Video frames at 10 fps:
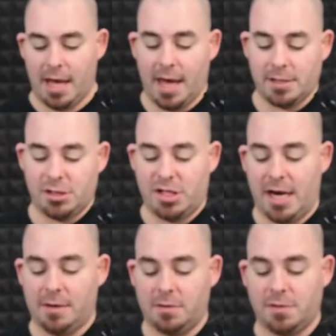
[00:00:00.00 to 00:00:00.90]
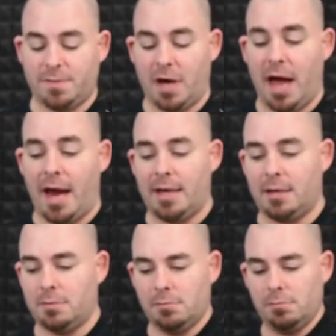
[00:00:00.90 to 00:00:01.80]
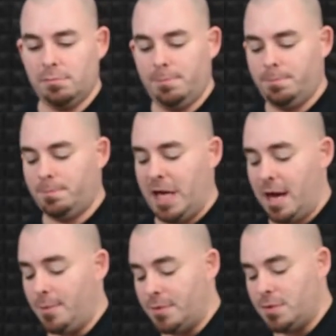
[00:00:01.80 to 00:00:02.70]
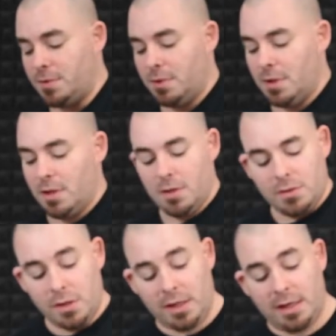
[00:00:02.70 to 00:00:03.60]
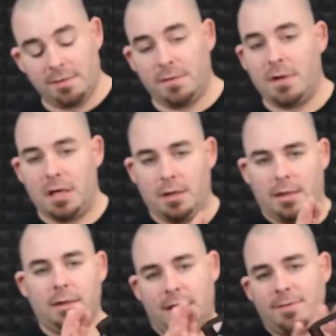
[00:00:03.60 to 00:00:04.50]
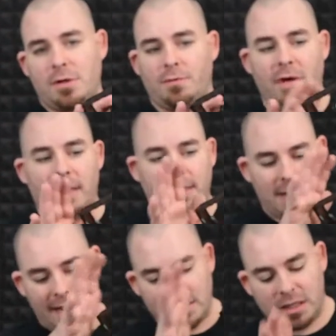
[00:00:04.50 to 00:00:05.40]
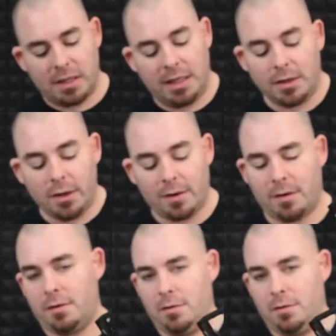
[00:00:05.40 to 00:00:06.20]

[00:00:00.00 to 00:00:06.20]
has channels for hiding cables. So you can it gives it a really nice clean look.